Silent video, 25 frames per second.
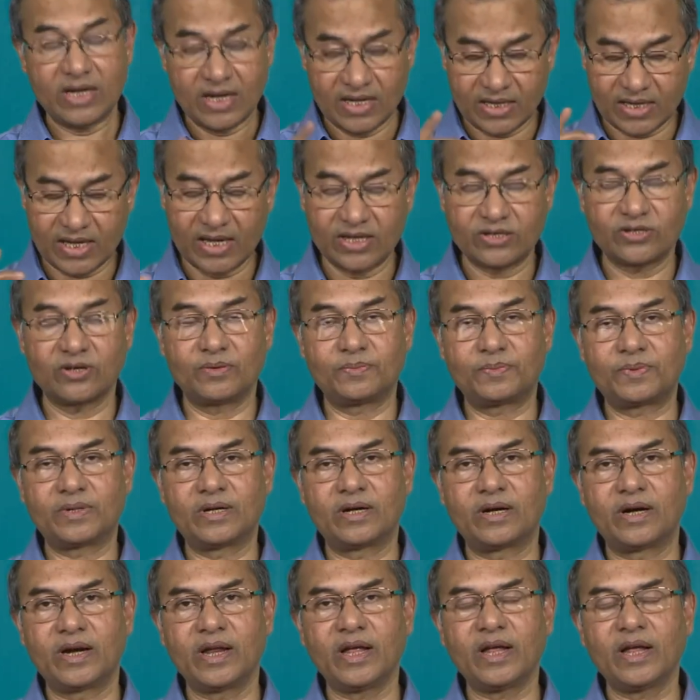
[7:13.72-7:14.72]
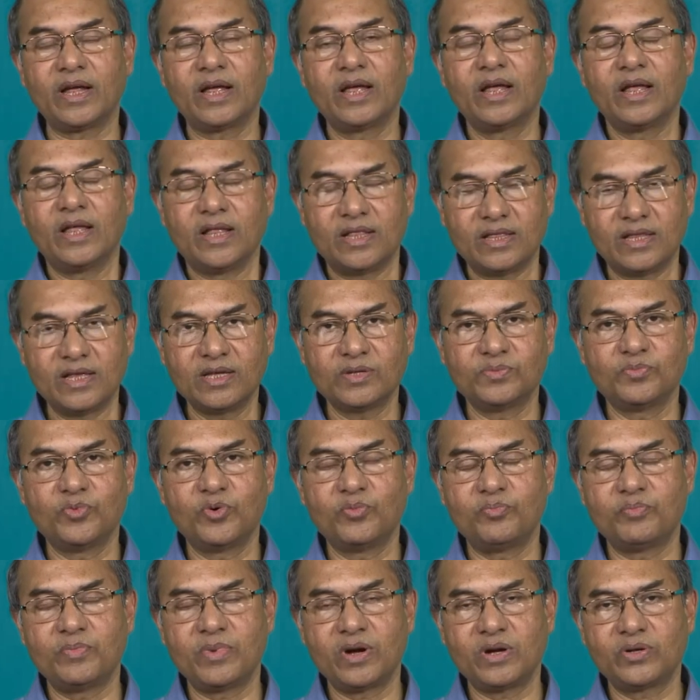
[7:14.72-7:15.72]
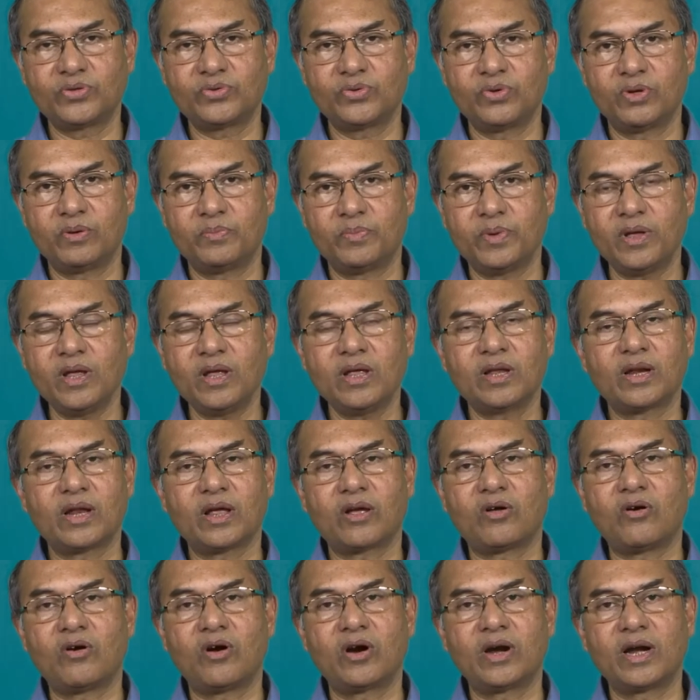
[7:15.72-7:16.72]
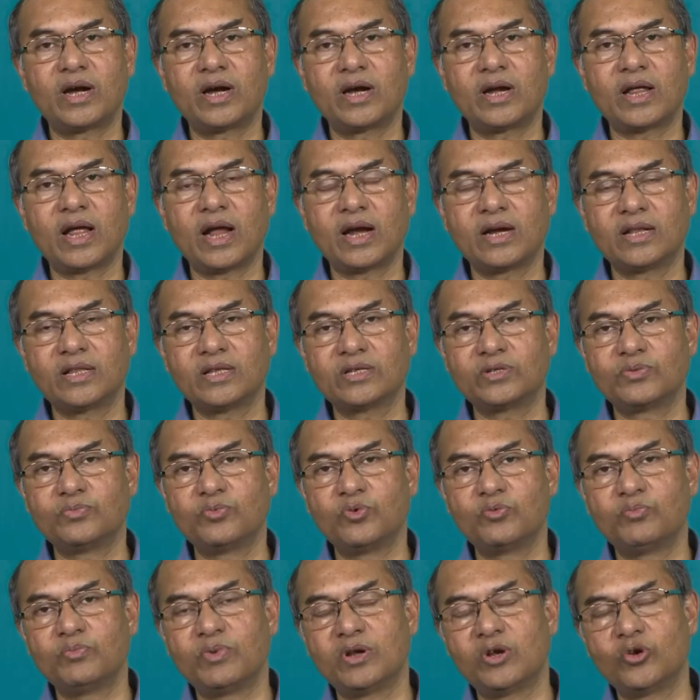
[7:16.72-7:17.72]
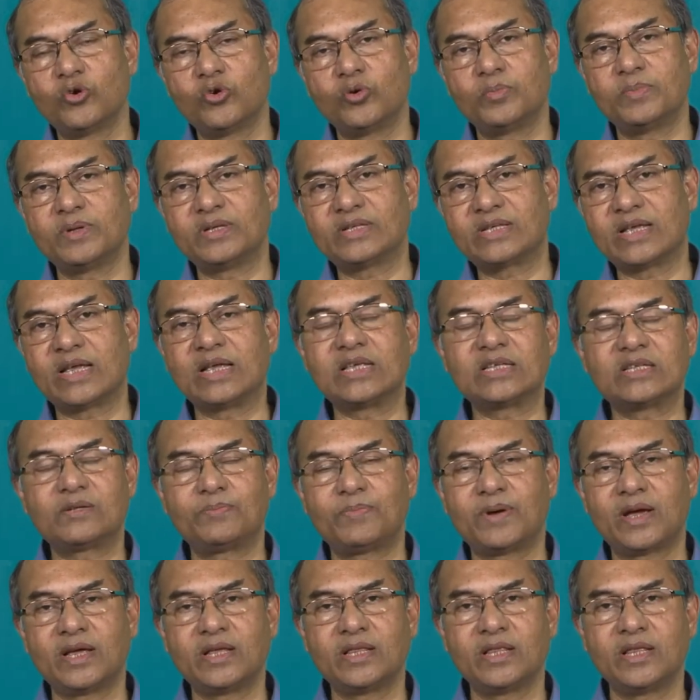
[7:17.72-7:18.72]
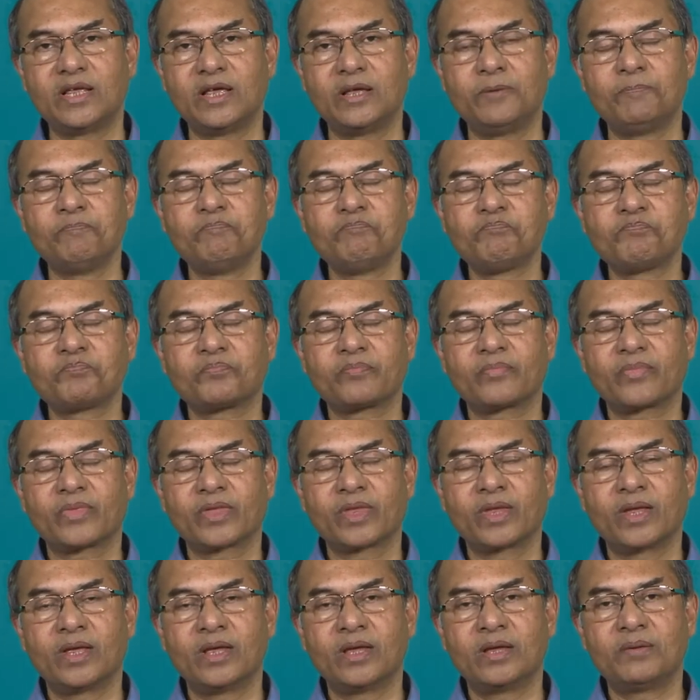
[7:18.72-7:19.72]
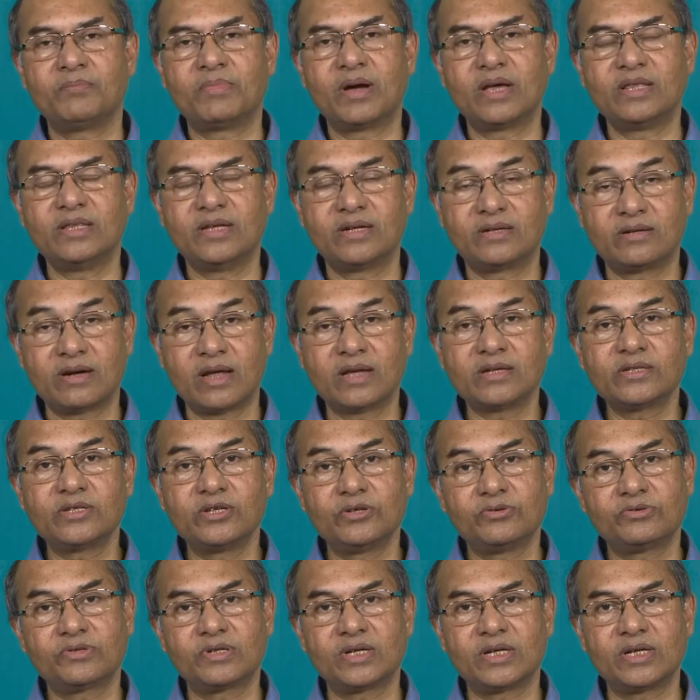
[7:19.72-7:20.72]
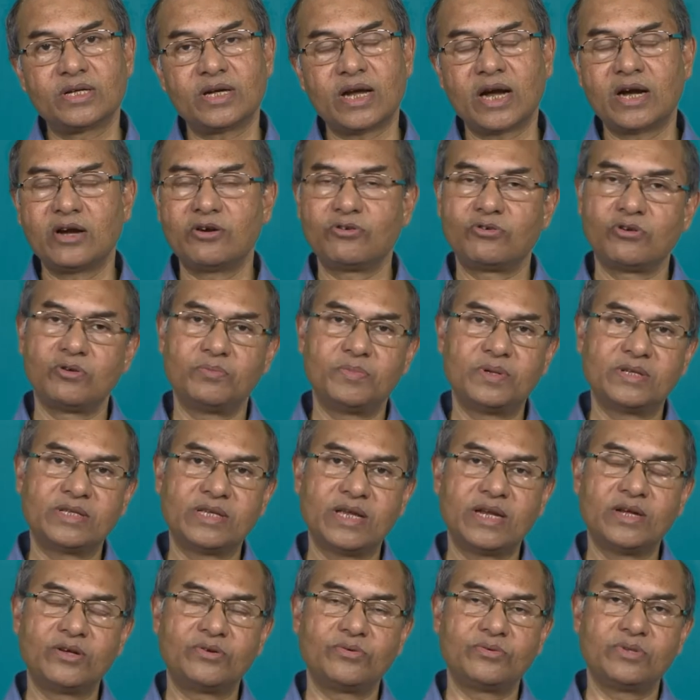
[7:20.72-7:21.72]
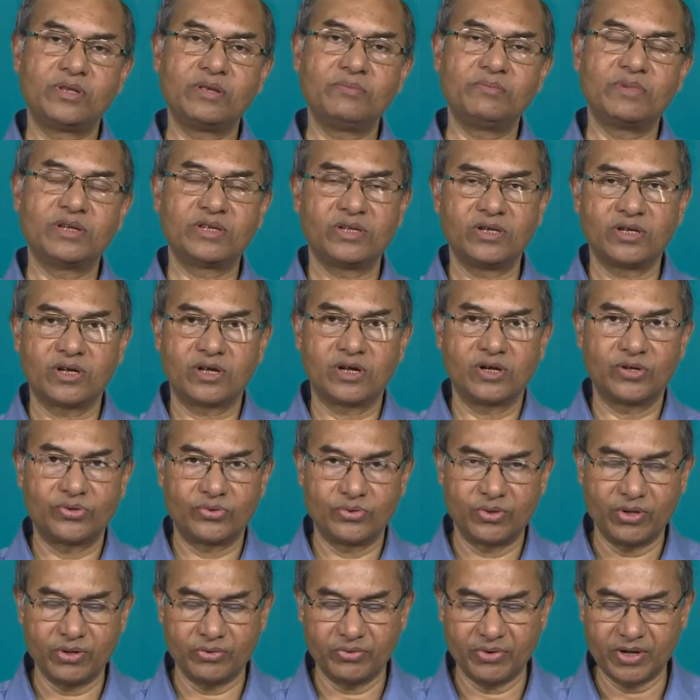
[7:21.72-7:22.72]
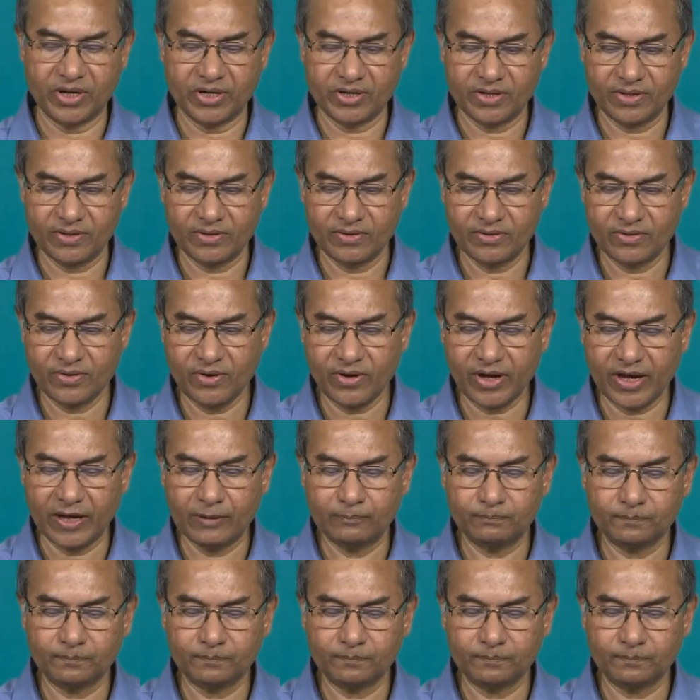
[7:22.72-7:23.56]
in case of turning these movements will be recorded and this movement will be sensed by the um, by the transducer and it will be sent to the machine control unit. Okay.